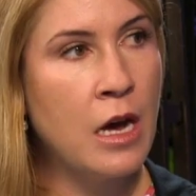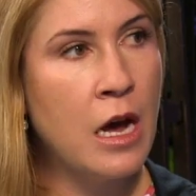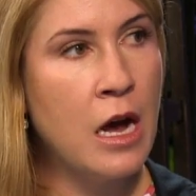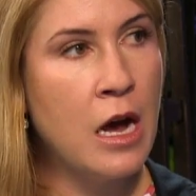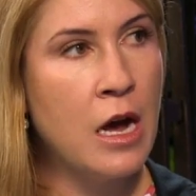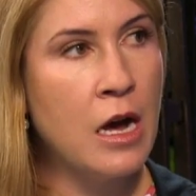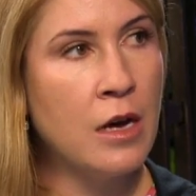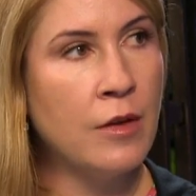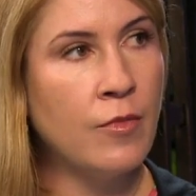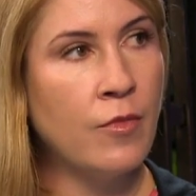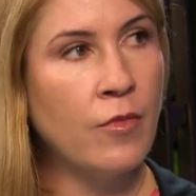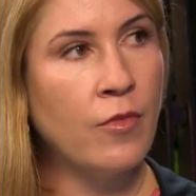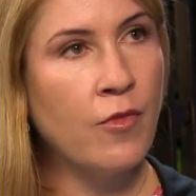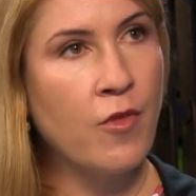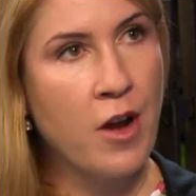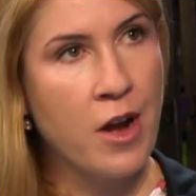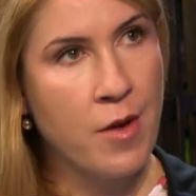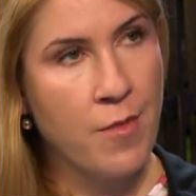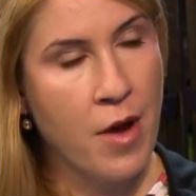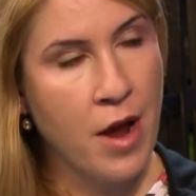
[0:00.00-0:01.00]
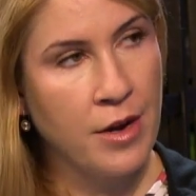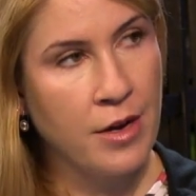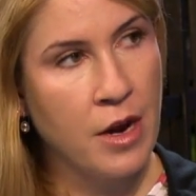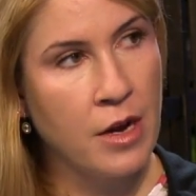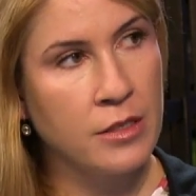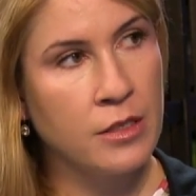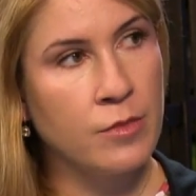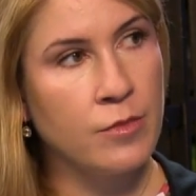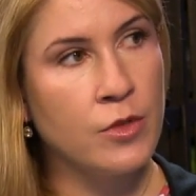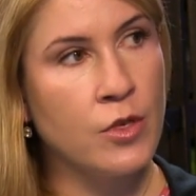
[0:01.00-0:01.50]
Nice. Um, friend of mine
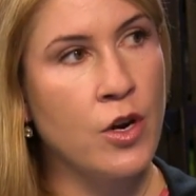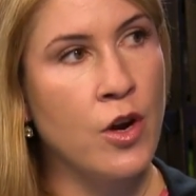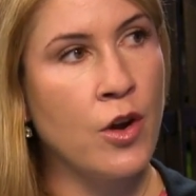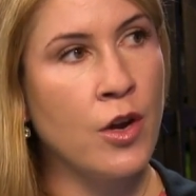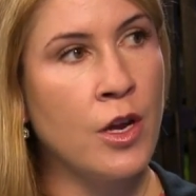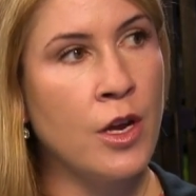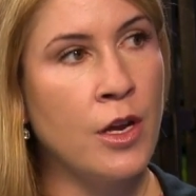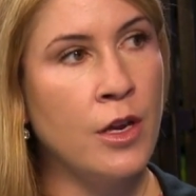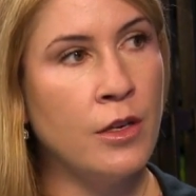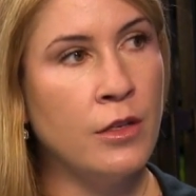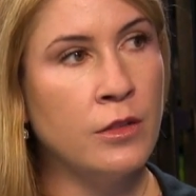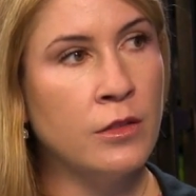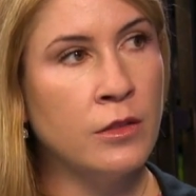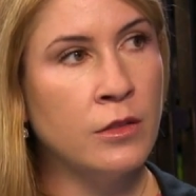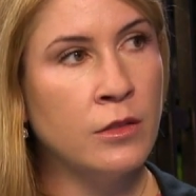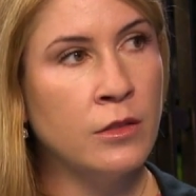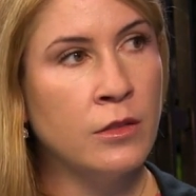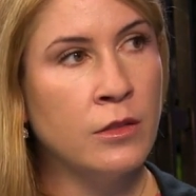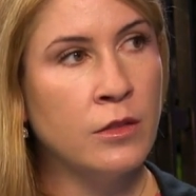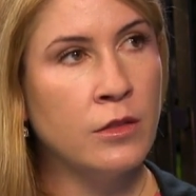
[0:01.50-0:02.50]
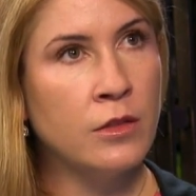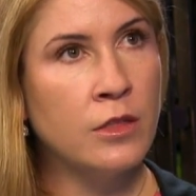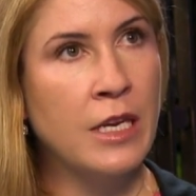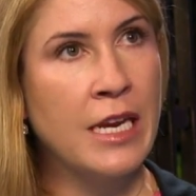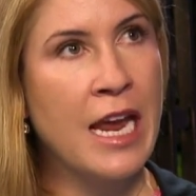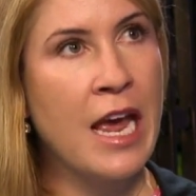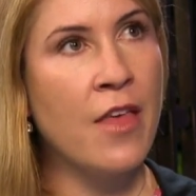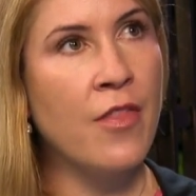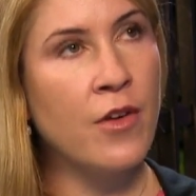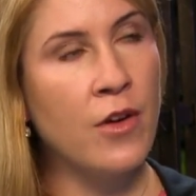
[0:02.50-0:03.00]
got some turkey. Nice
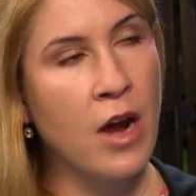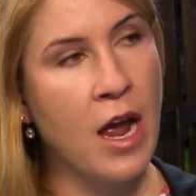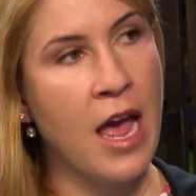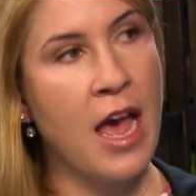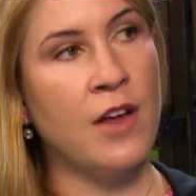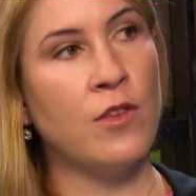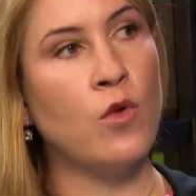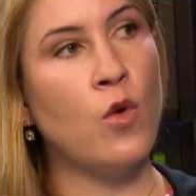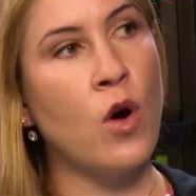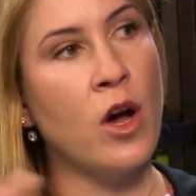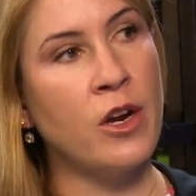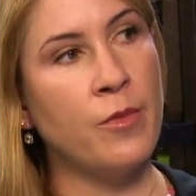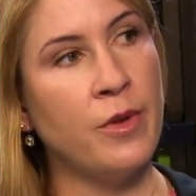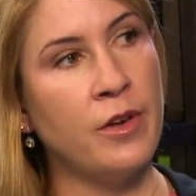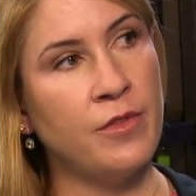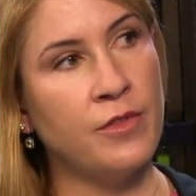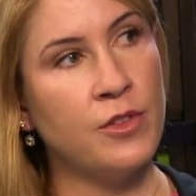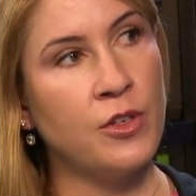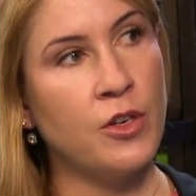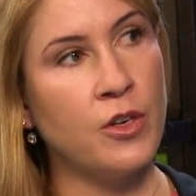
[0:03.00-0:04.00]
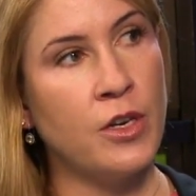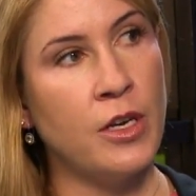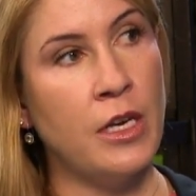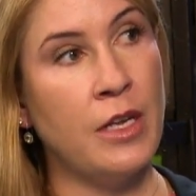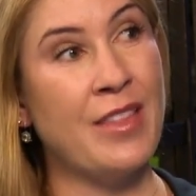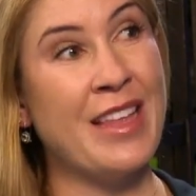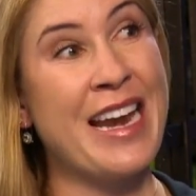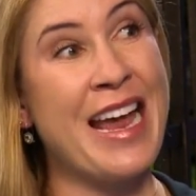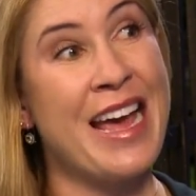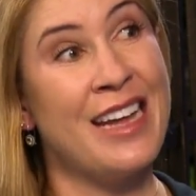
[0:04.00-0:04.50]
together. I had quite a bit of turkey,
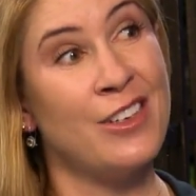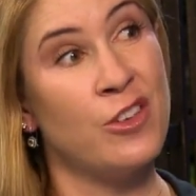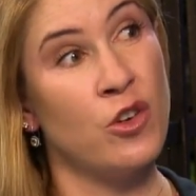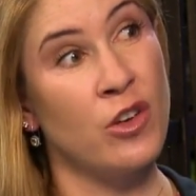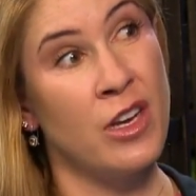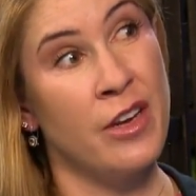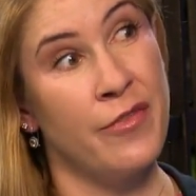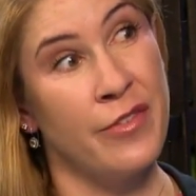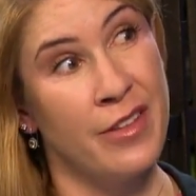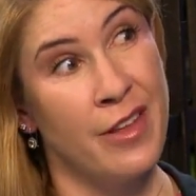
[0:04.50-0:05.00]
and then I uh, had turkey